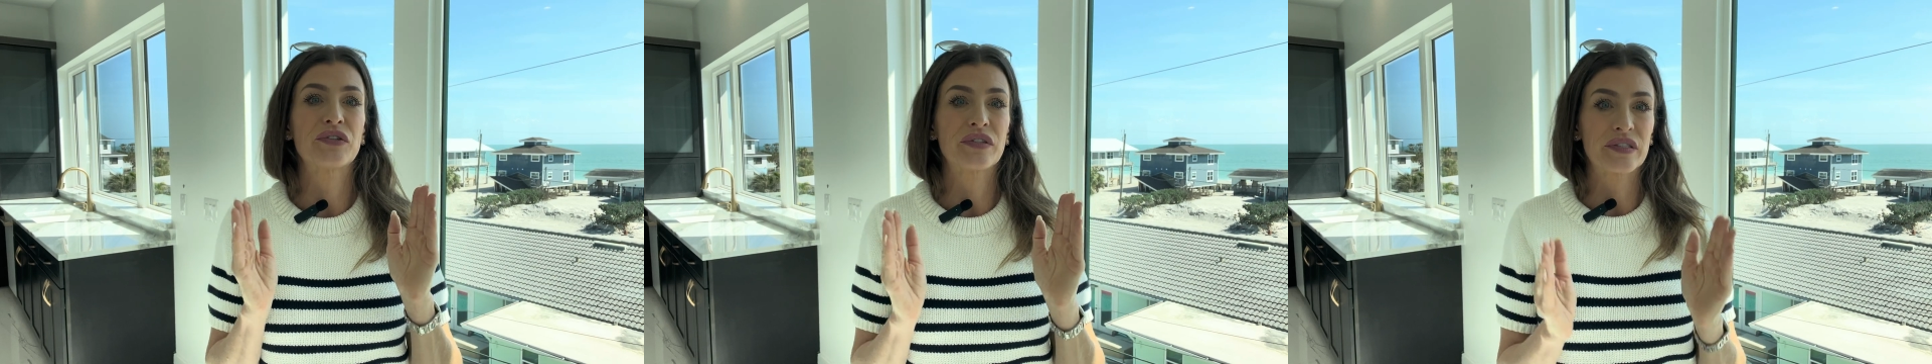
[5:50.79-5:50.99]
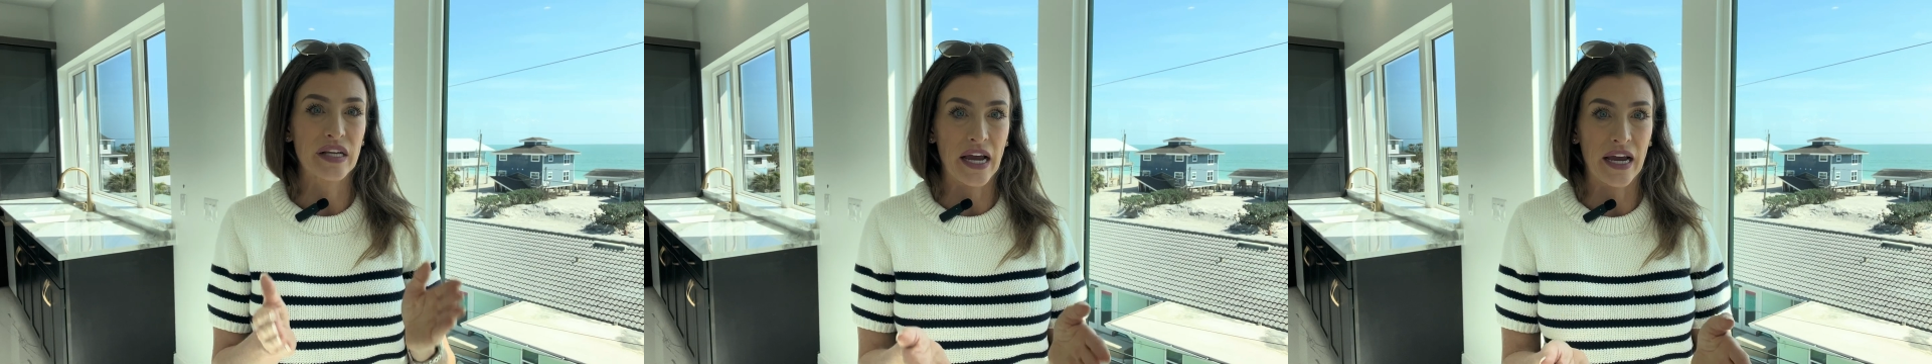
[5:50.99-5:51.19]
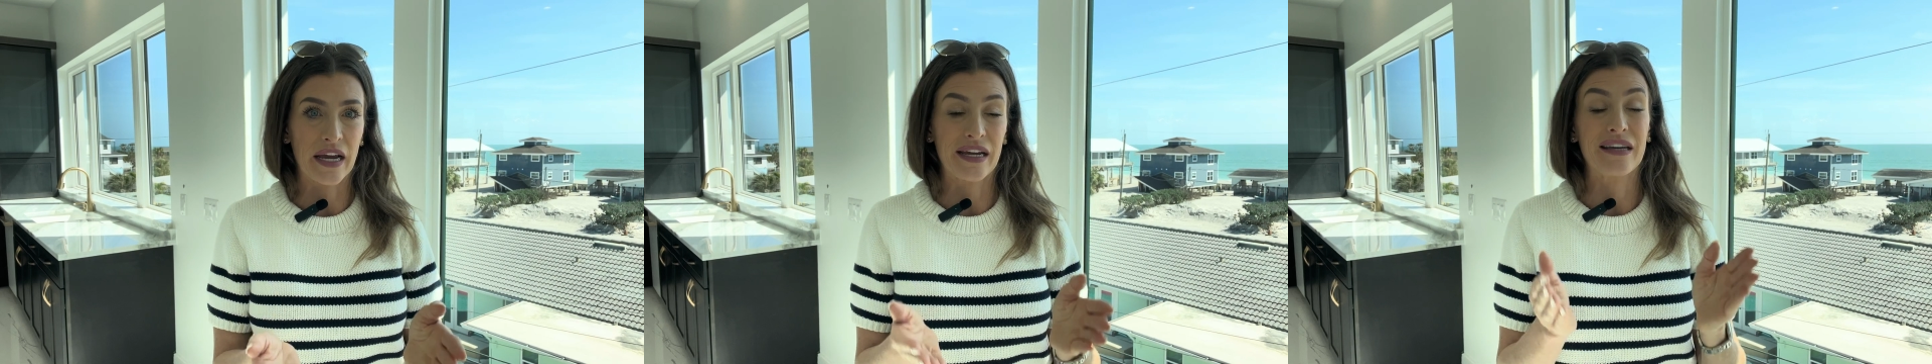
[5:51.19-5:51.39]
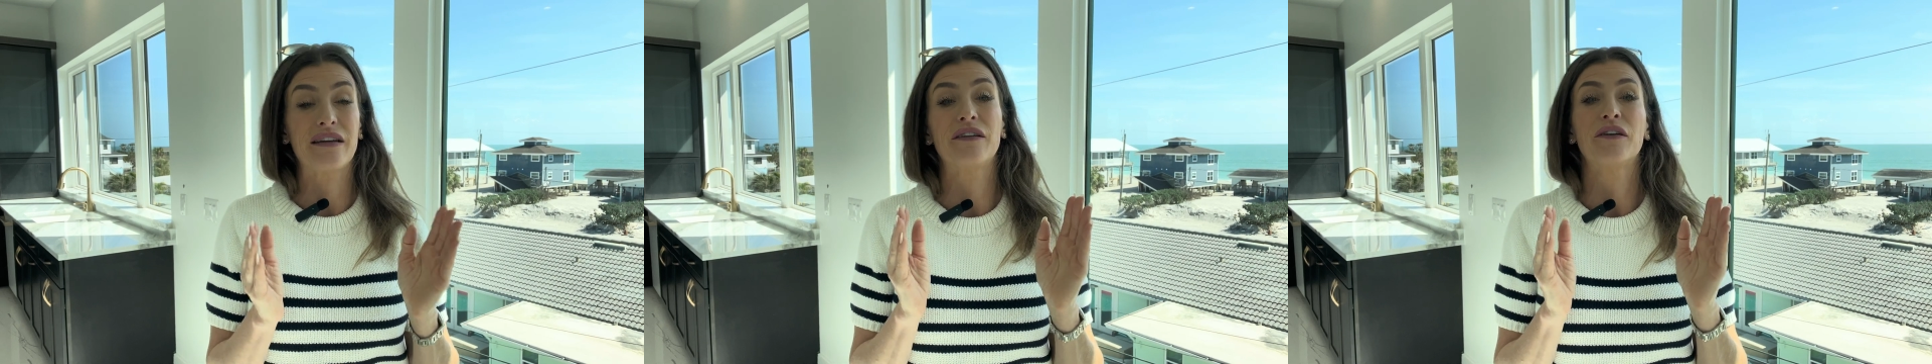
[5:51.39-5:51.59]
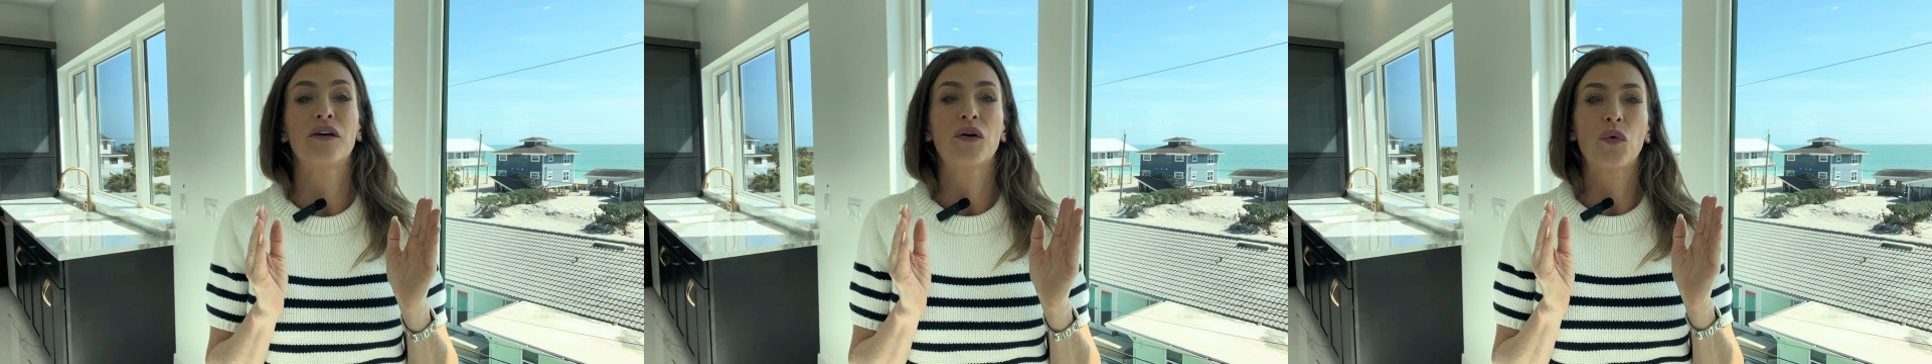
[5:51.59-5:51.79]

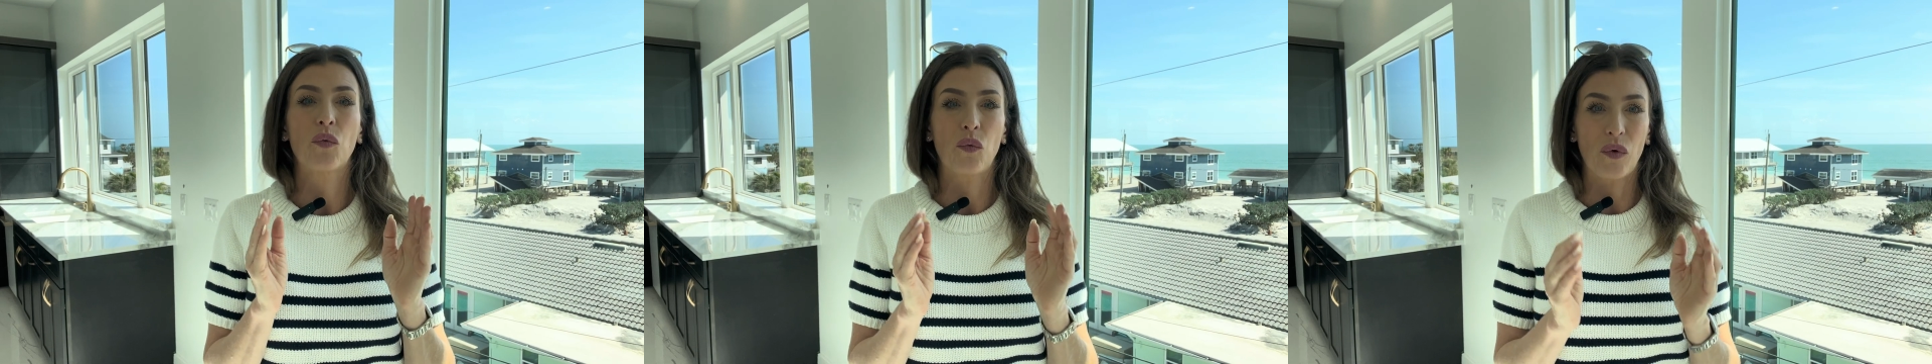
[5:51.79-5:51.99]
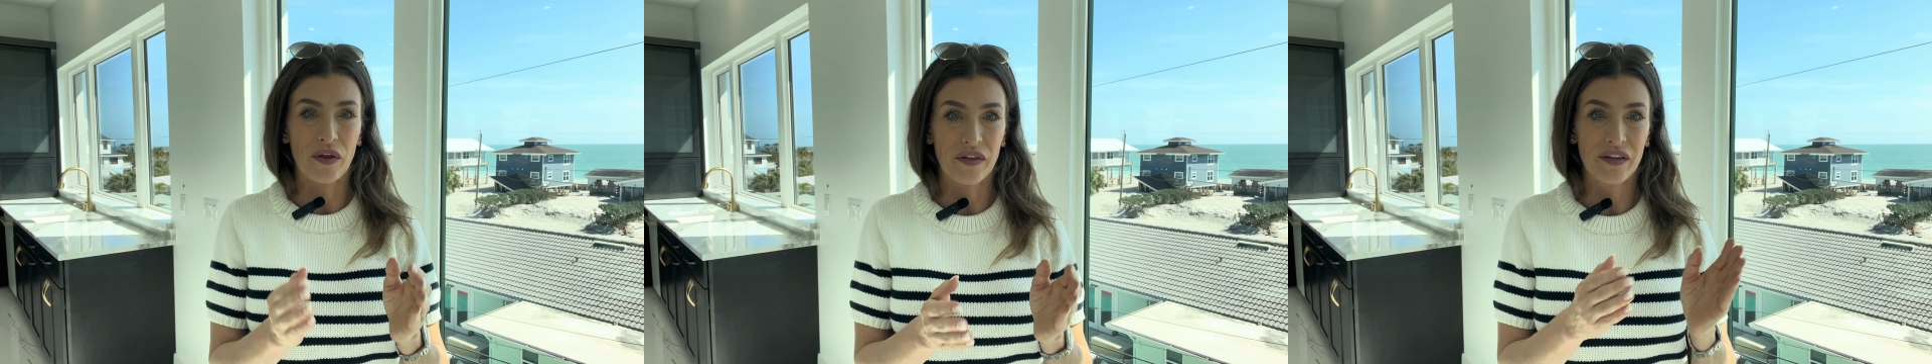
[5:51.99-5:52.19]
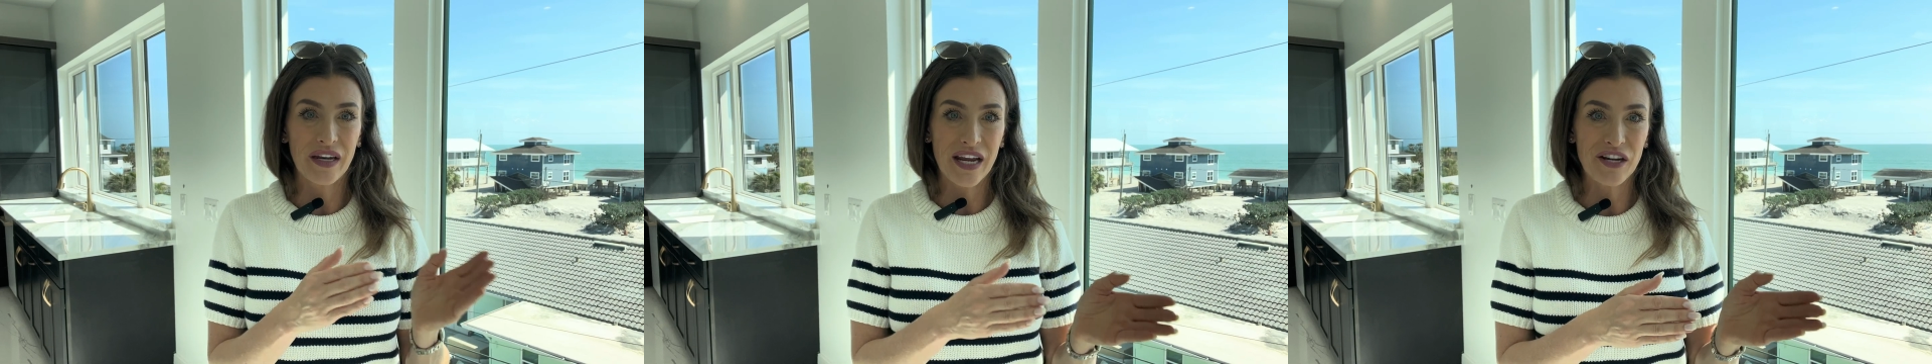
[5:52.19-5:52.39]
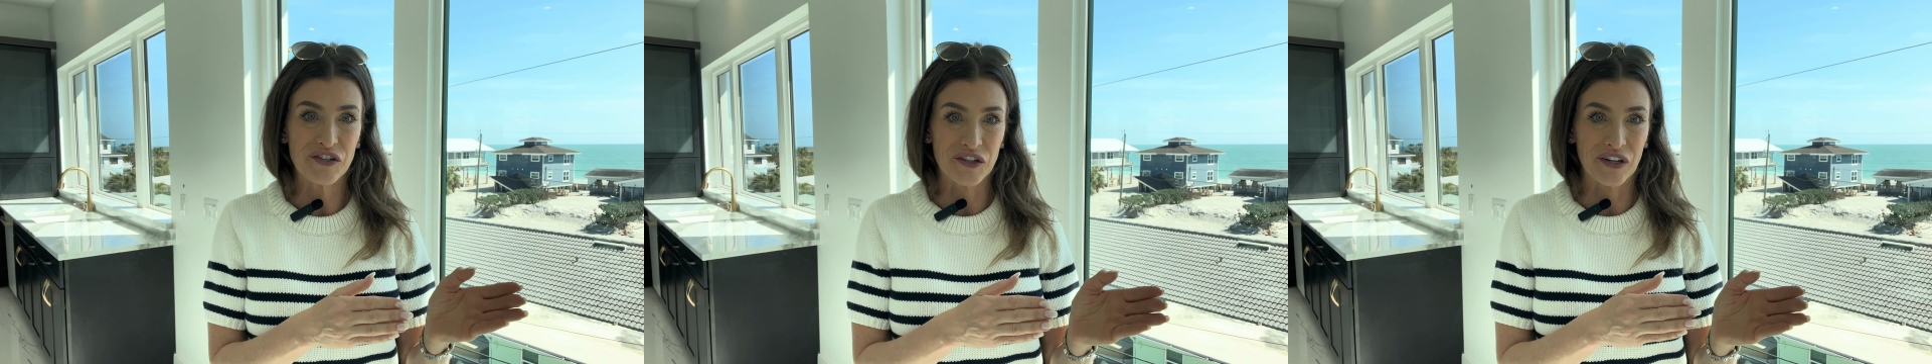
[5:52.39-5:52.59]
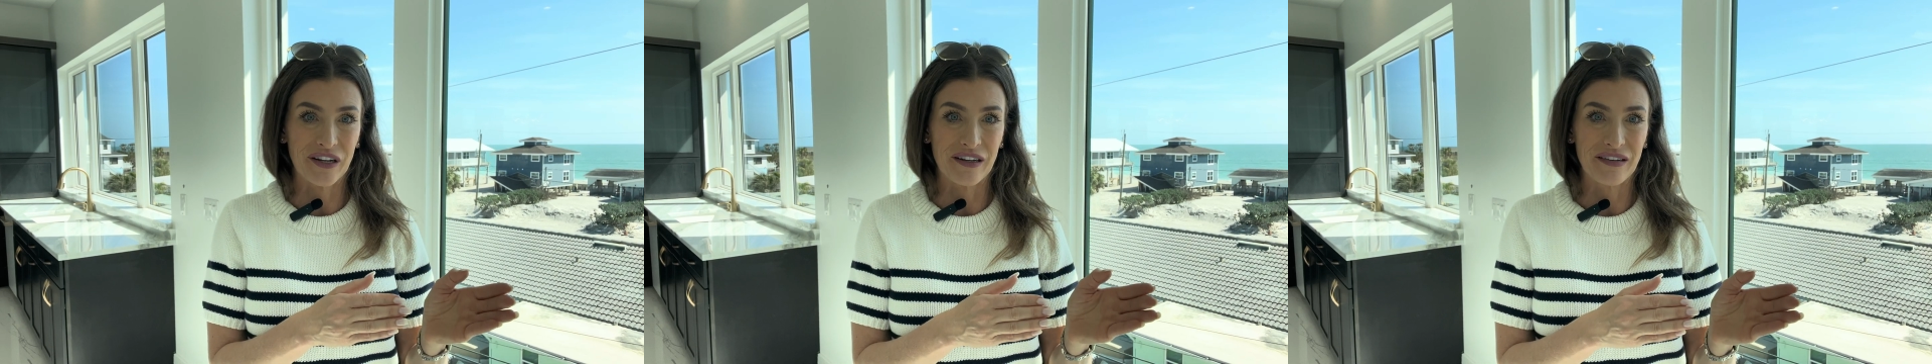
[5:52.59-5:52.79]
sign with an
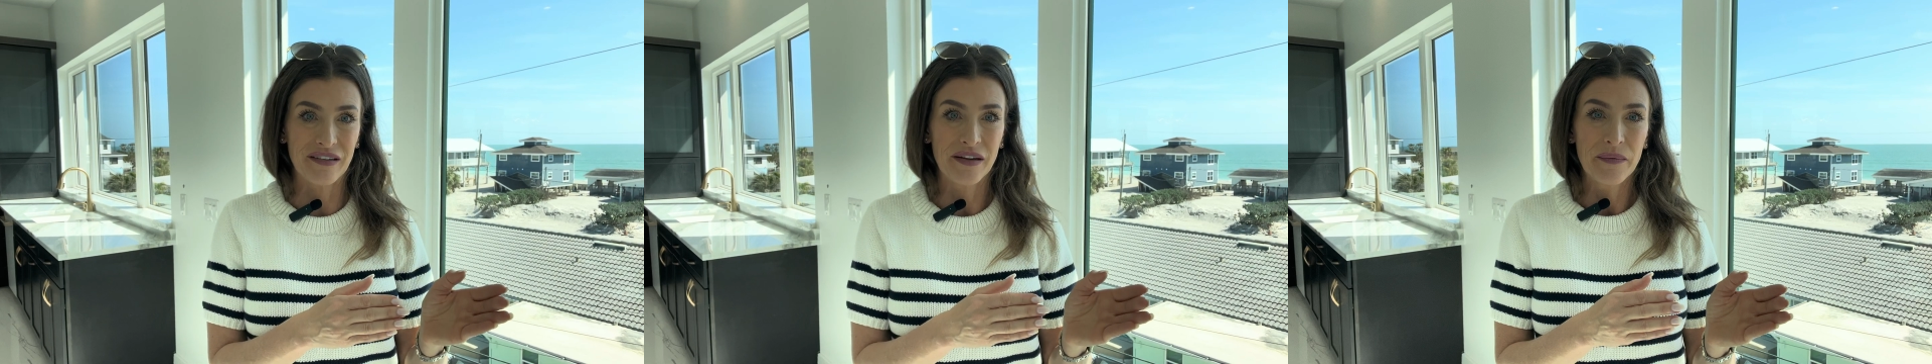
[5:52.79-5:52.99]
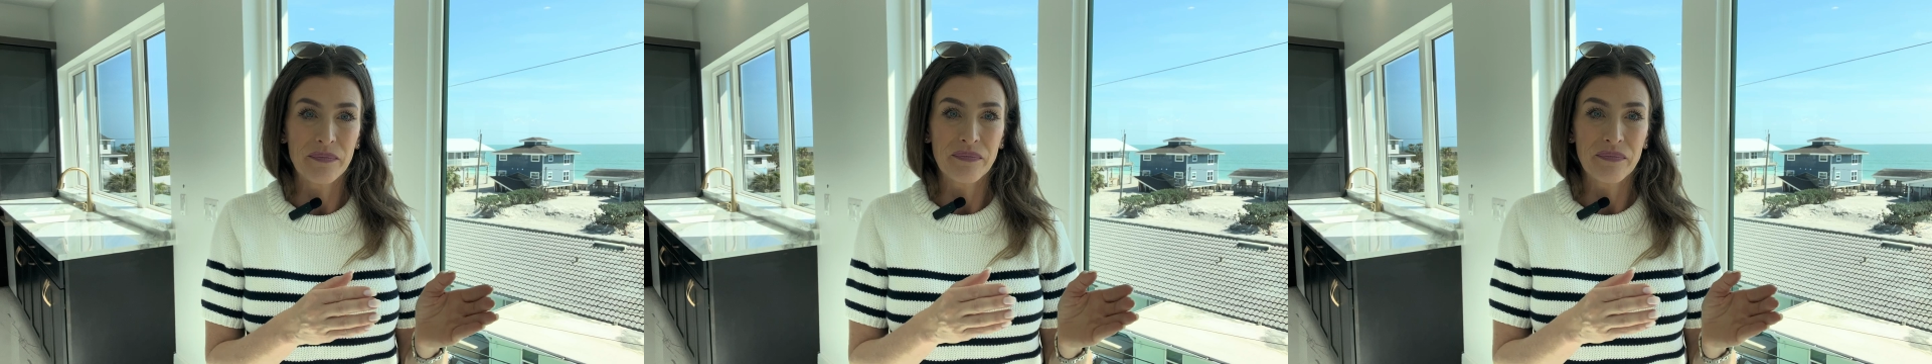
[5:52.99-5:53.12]
agent.